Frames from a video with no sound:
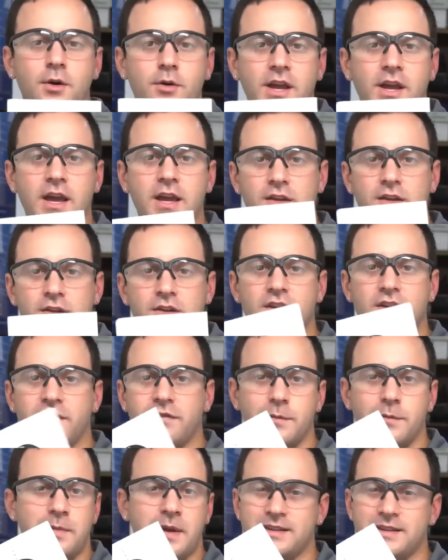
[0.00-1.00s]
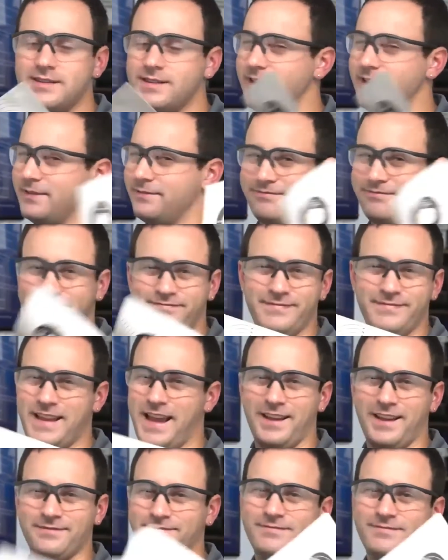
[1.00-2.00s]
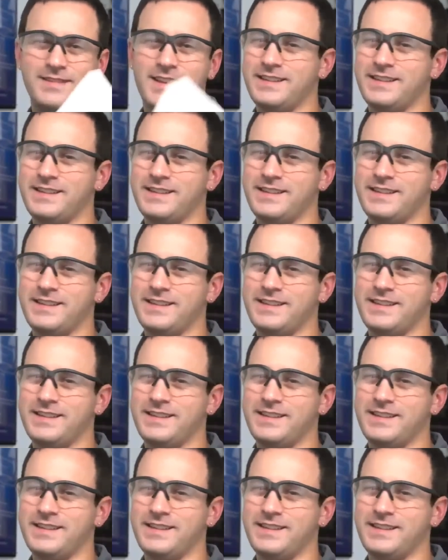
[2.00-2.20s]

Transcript: okay, good enough for pesting, not